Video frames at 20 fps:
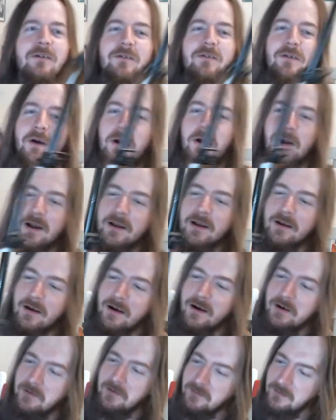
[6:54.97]

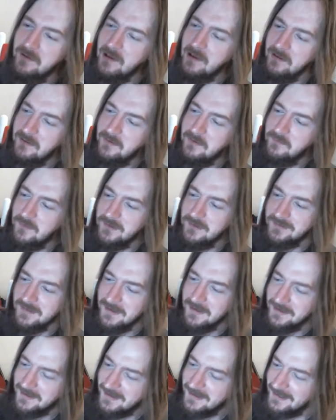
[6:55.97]
I love this
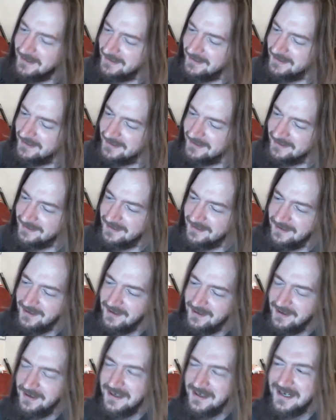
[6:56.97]
gun.
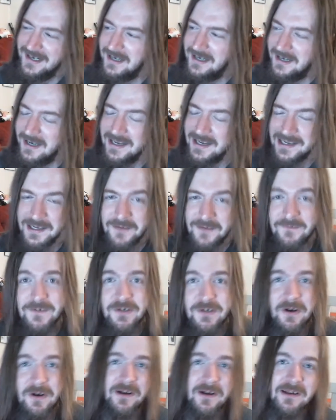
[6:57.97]
I have
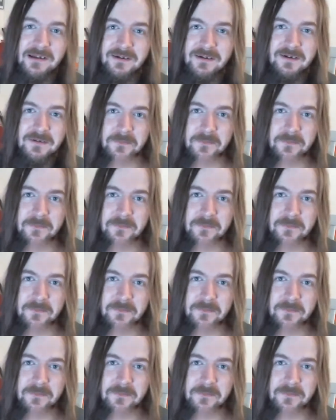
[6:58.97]
shot it.